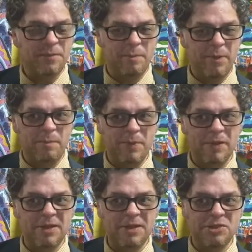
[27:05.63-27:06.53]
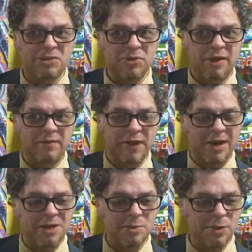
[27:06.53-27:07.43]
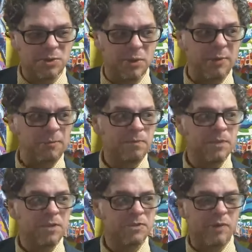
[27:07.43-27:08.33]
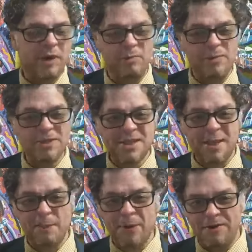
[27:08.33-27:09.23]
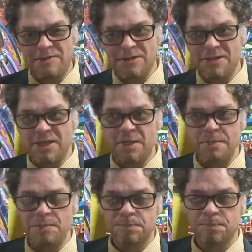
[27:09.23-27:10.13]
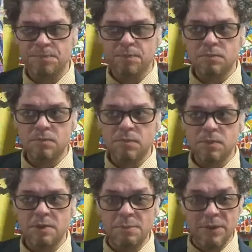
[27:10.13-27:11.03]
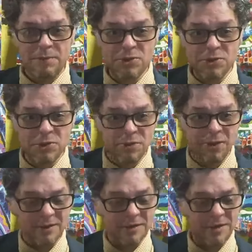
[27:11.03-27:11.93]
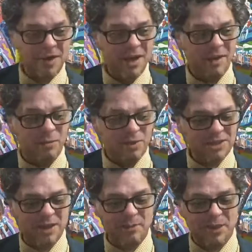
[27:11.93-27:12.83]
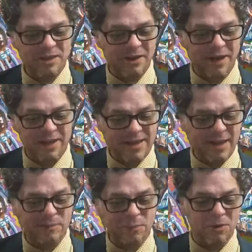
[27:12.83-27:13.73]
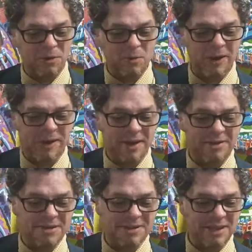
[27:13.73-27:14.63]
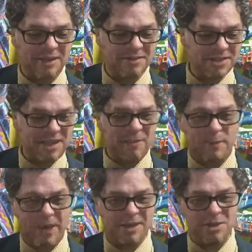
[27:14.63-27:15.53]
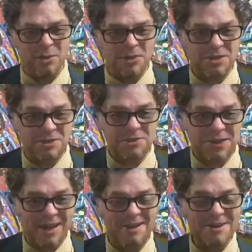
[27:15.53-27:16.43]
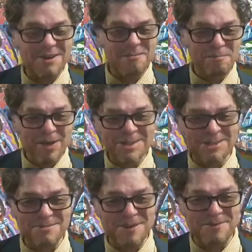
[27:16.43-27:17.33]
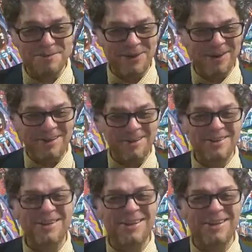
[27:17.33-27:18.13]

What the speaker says: The big buildings, the traffic on the expressway. So I don't miss that part of the city. But I'm used to it. And once I'm in there, I adapt real quick. I just like snap back. You know what to do. You got muscle memory, you know?